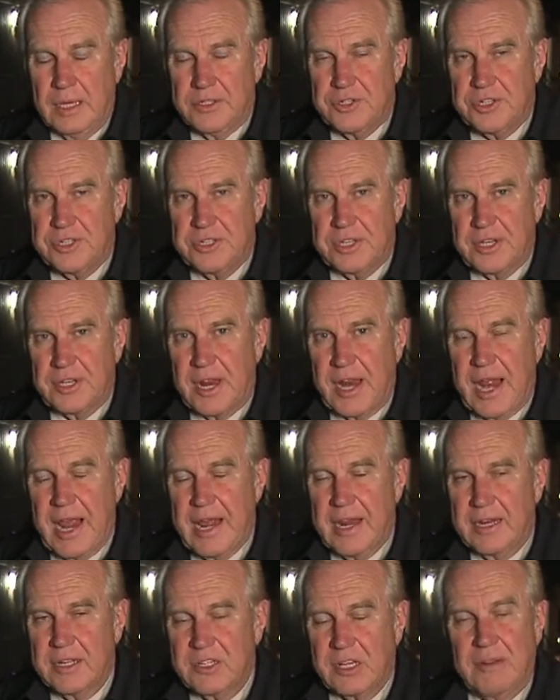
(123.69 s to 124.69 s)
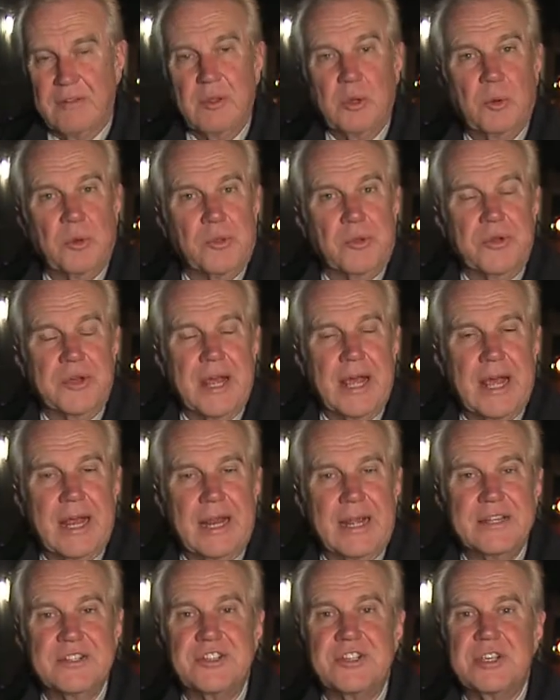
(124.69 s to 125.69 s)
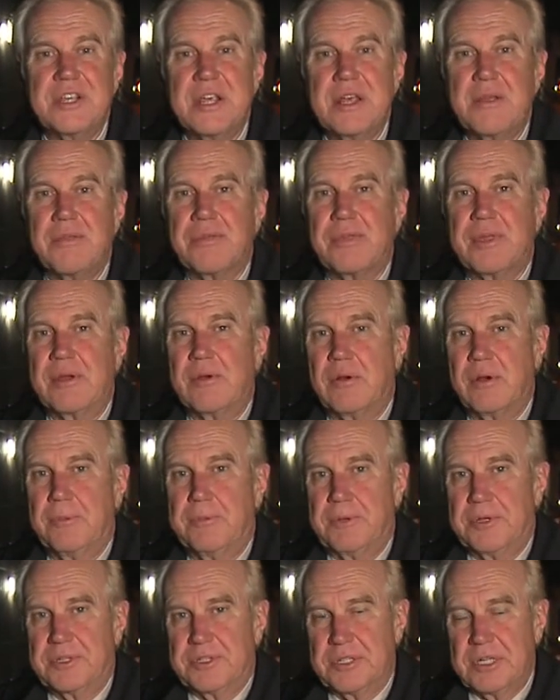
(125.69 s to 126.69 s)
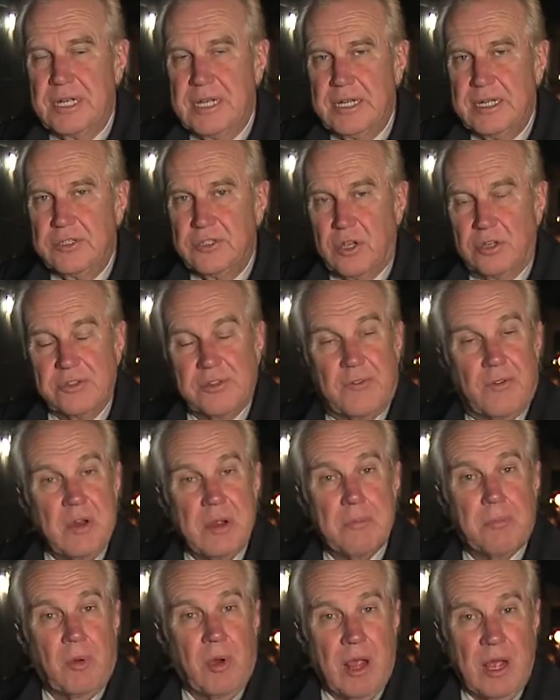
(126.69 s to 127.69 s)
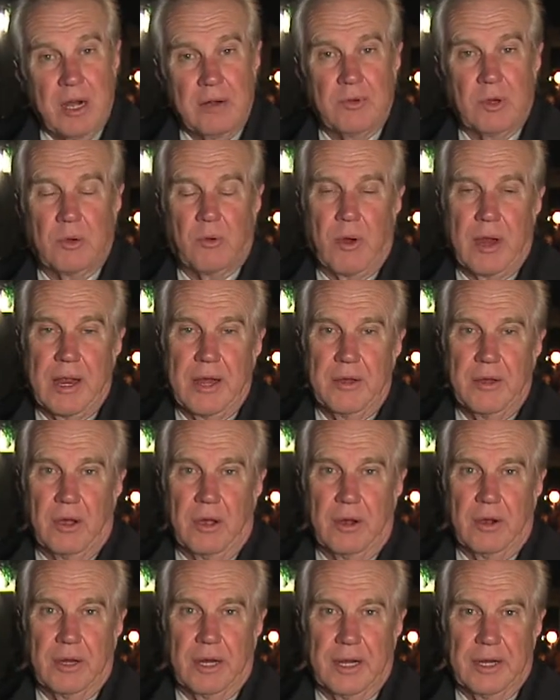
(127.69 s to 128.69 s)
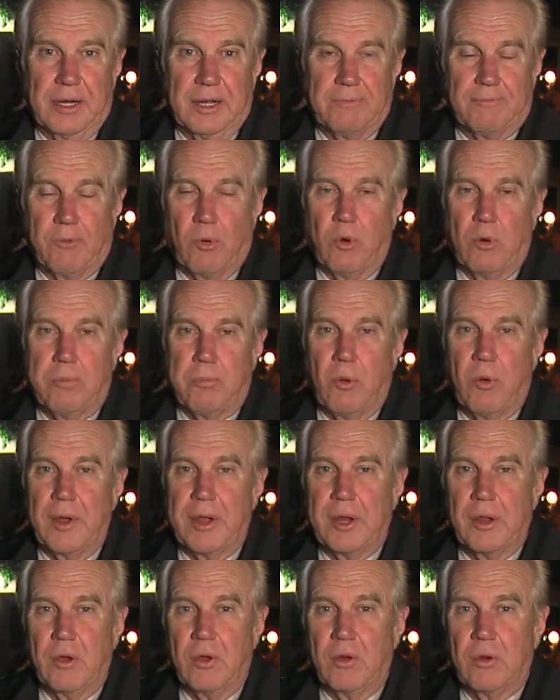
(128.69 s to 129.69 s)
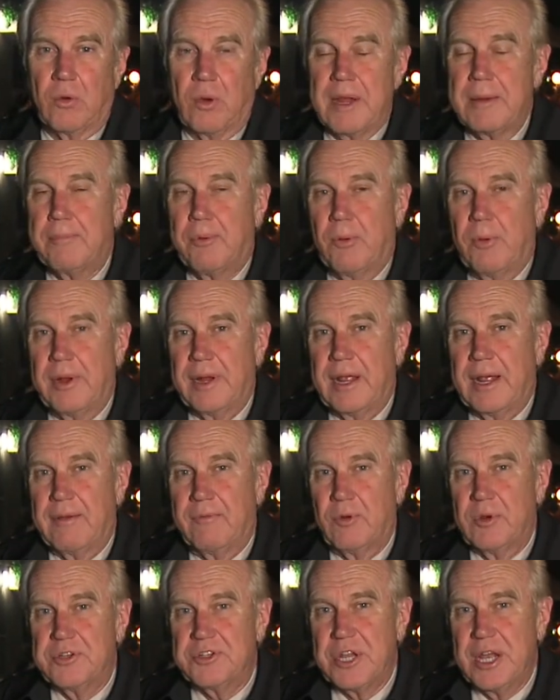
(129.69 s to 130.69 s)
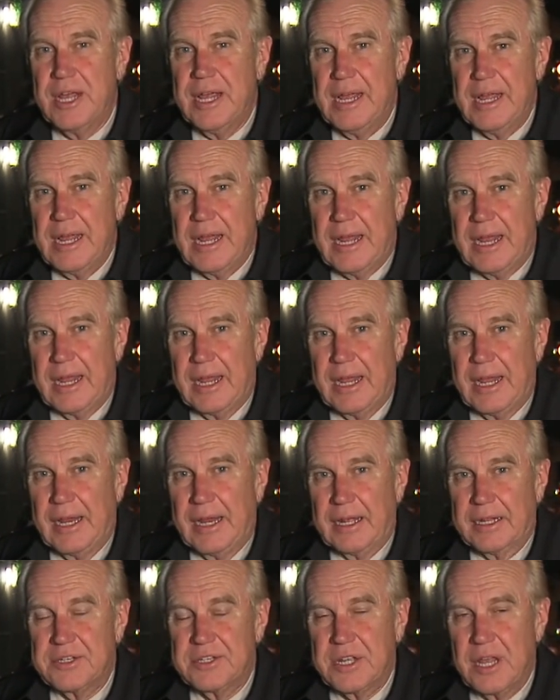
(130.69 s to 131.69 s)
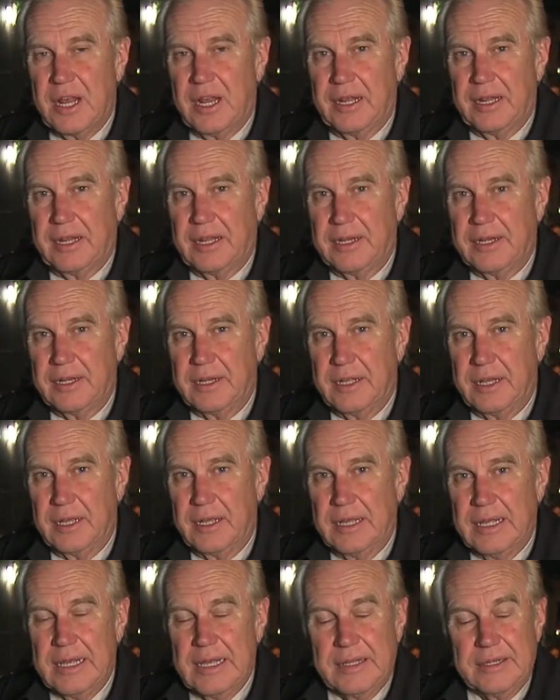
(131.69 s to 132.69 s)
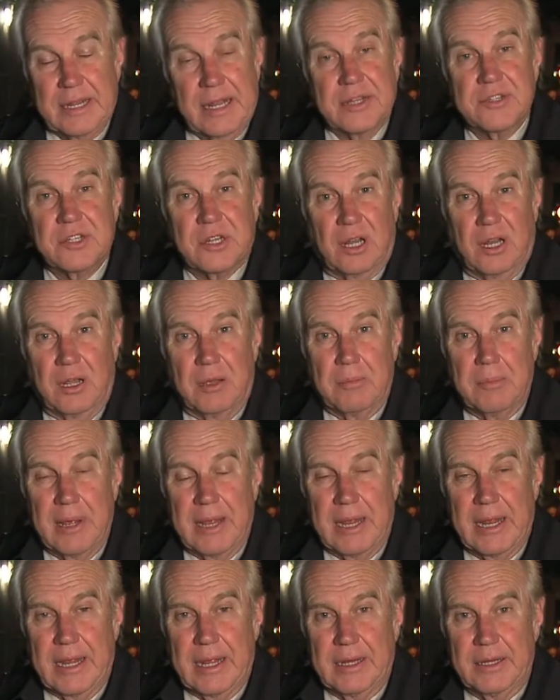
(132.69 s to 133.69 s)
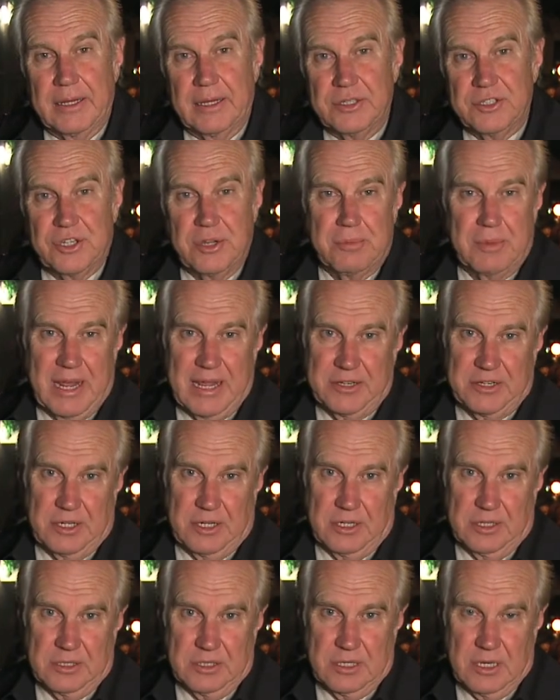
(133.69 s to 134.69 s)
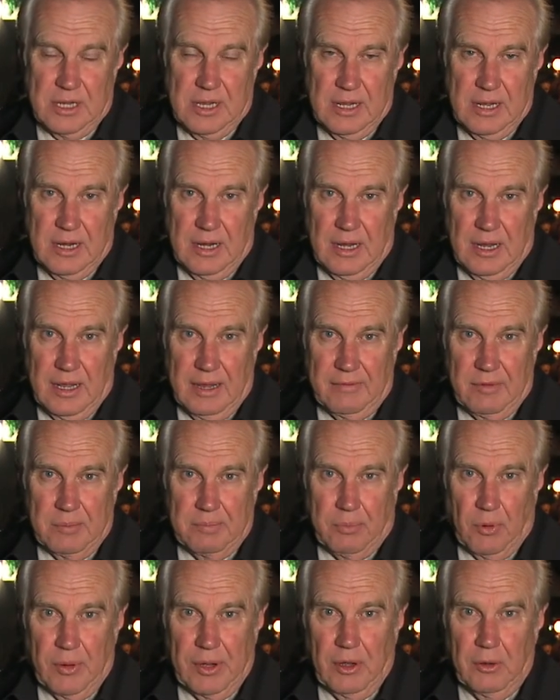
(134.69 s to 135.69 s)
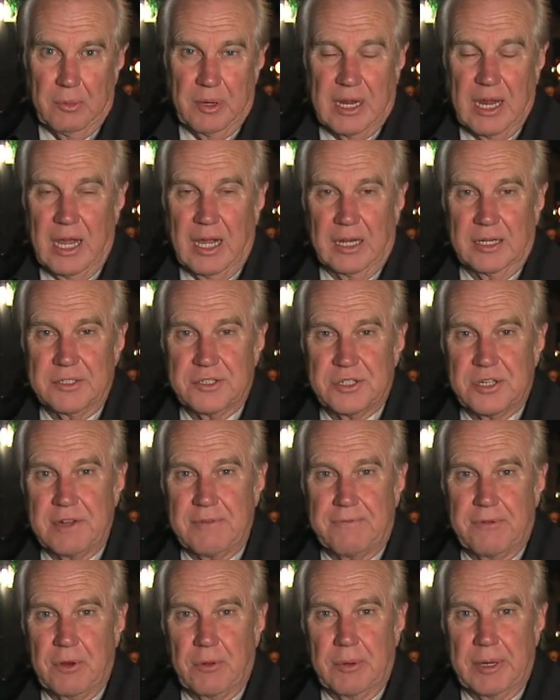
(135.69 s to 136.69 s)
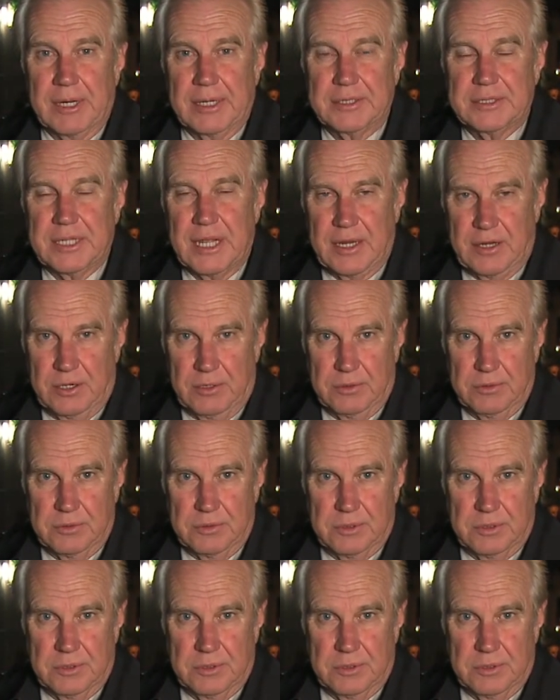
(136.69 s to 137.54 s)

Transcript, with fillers: And she said that Hannah is living with her dad and seeing therapists. She's also very proud of her granddaughter, getting a 4.0 grade point average and excelling in uh, dance club and uh, gymnastics. Live at Point Loma College, Steve Fiorina, 10 News.